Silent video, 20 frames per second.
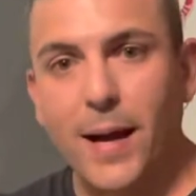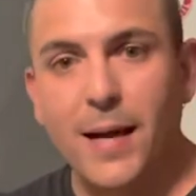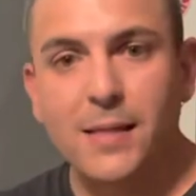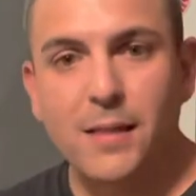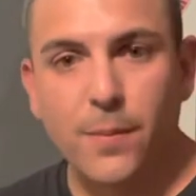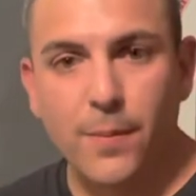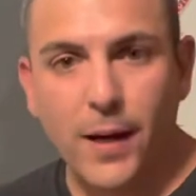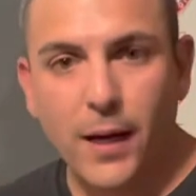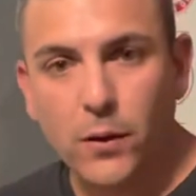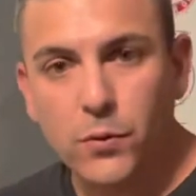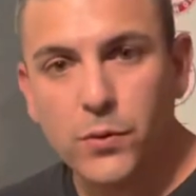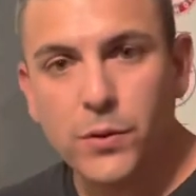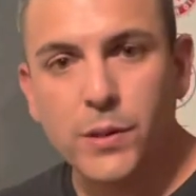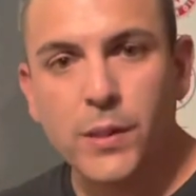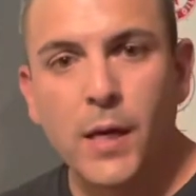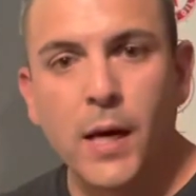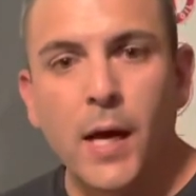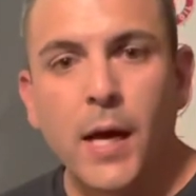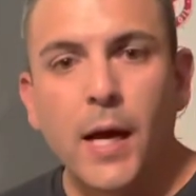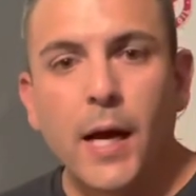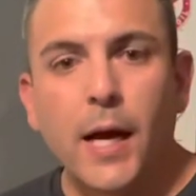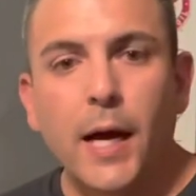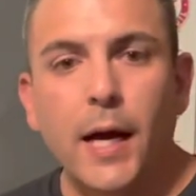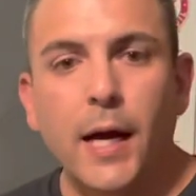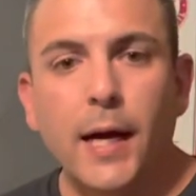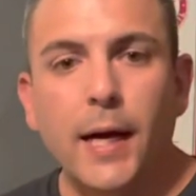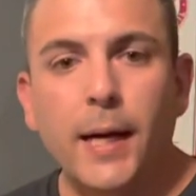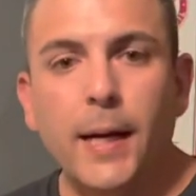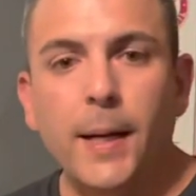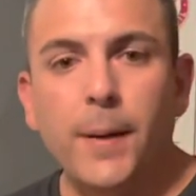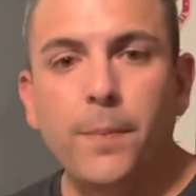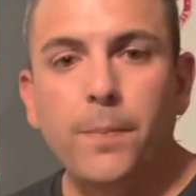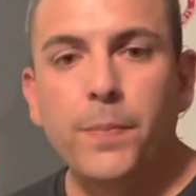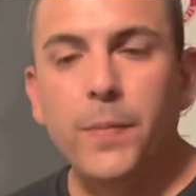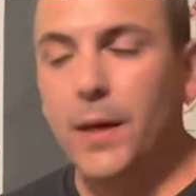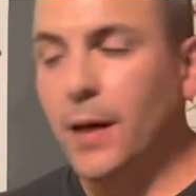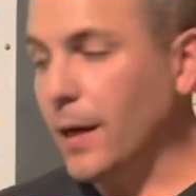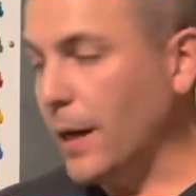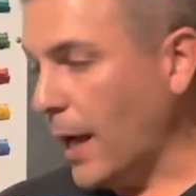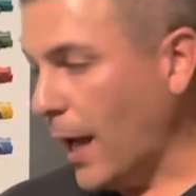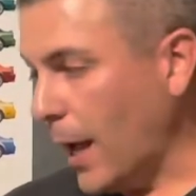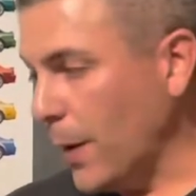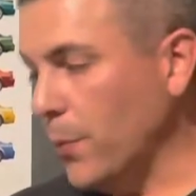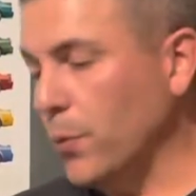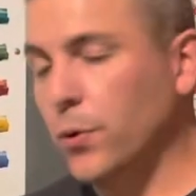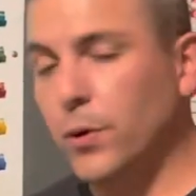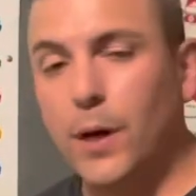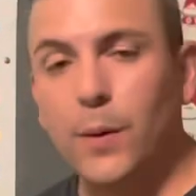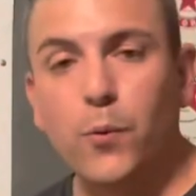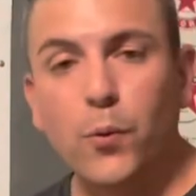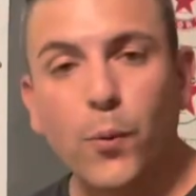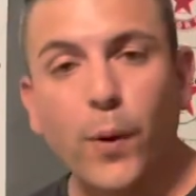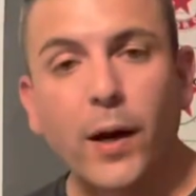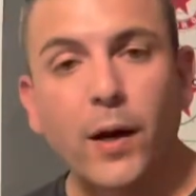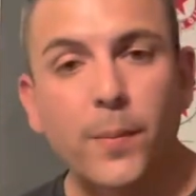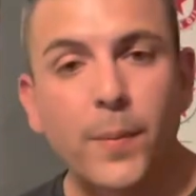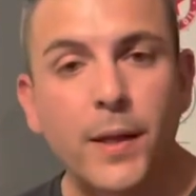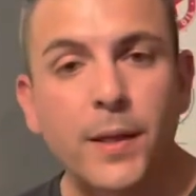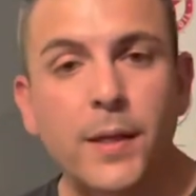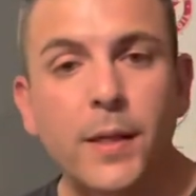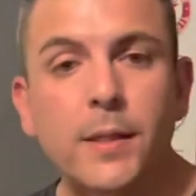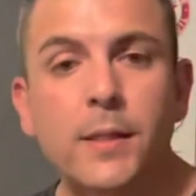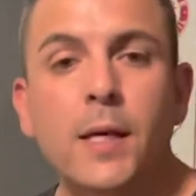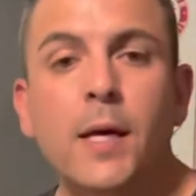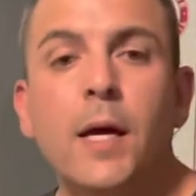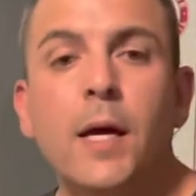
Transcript: amounts, I would recommend it.